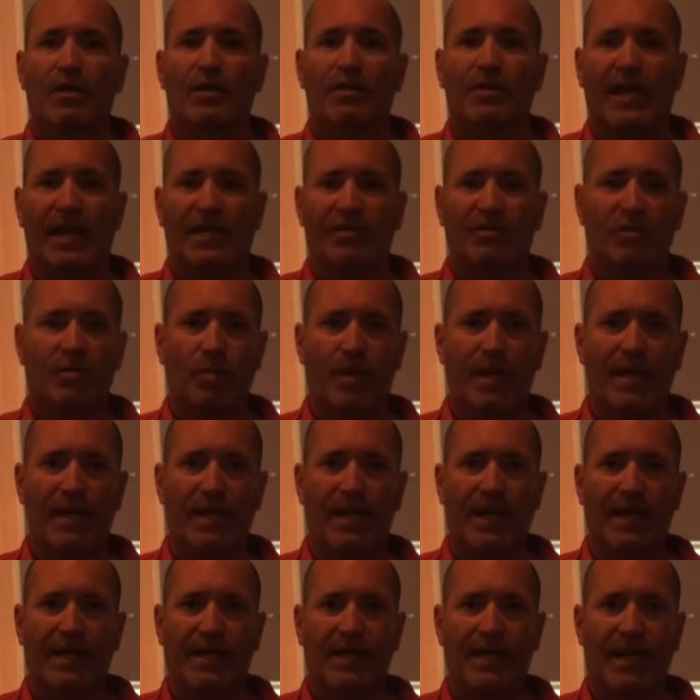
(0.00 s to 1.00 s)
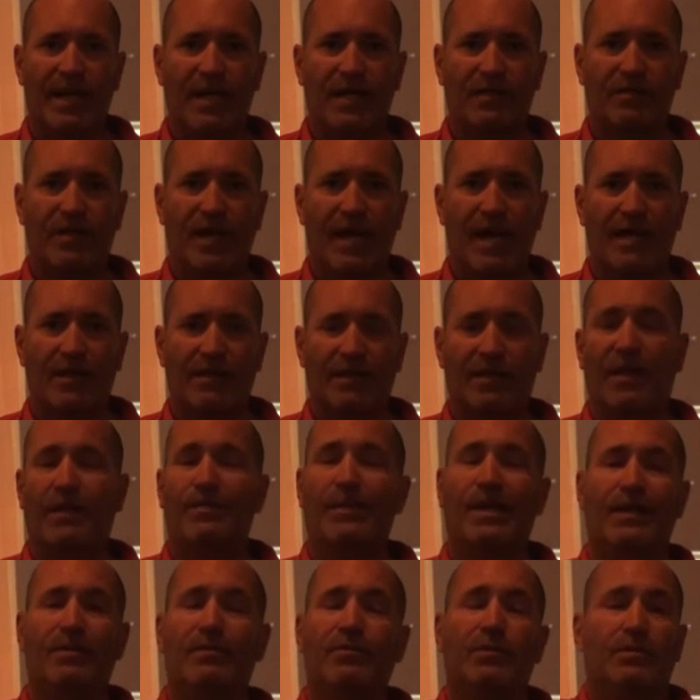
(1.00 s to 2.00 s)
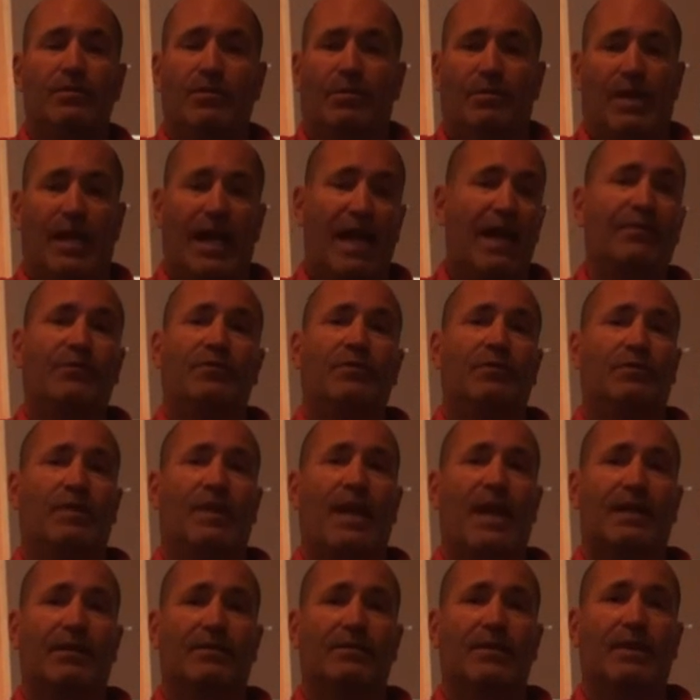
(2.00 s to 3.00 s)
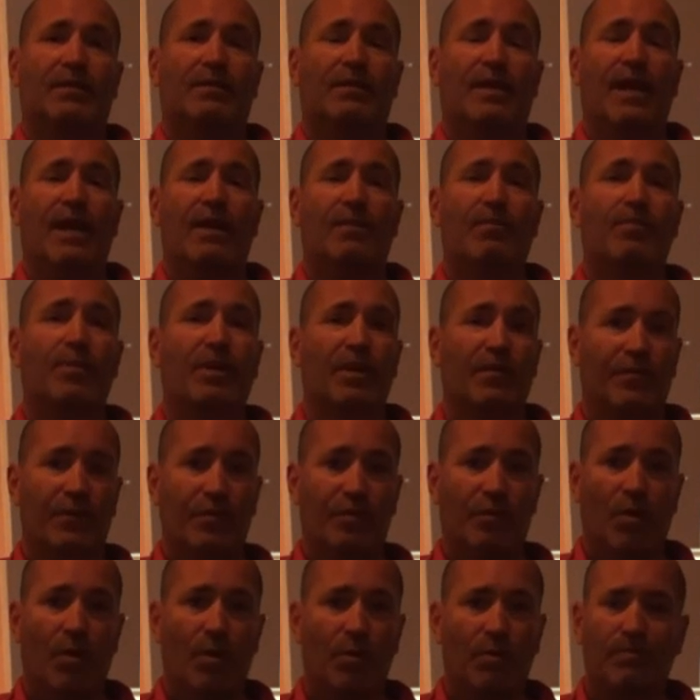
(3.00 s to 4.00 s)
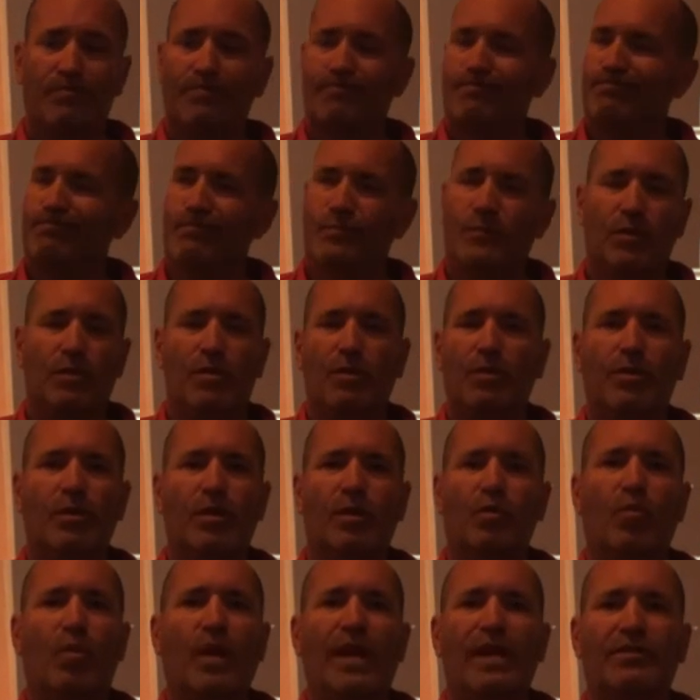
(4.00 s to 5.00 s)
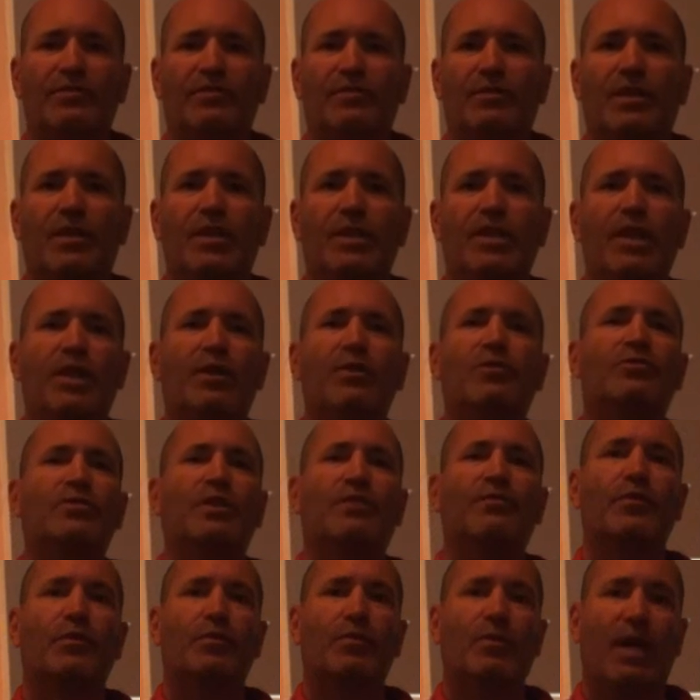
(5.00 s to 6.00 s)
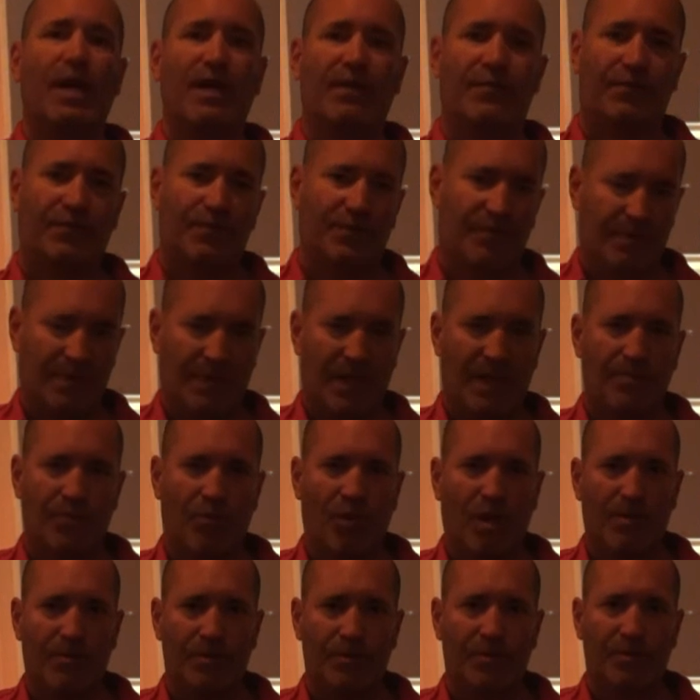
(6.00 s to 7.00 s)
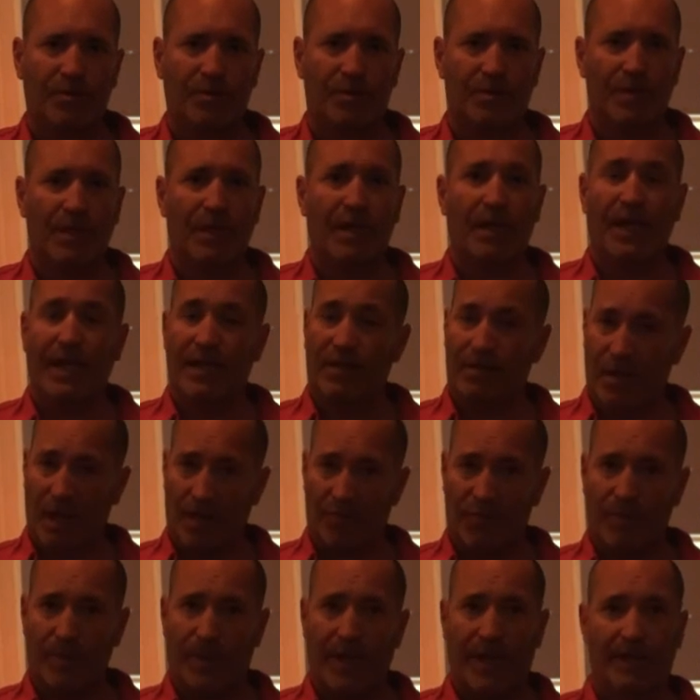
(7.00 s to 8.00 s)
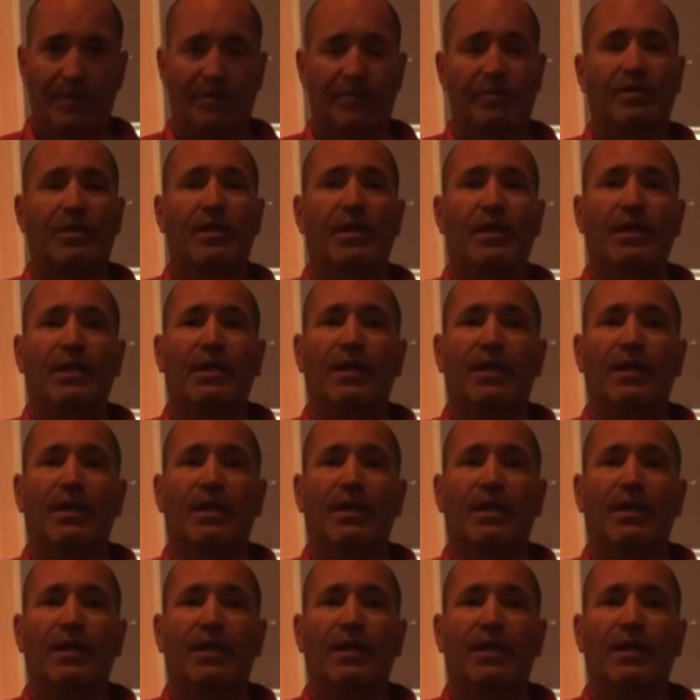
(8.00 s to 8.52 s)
That's the way you got to kind of attack it. I mean, you don't have to attack it like that, but if you don't, you're going to waste years of your life, I promise you, in cover bands.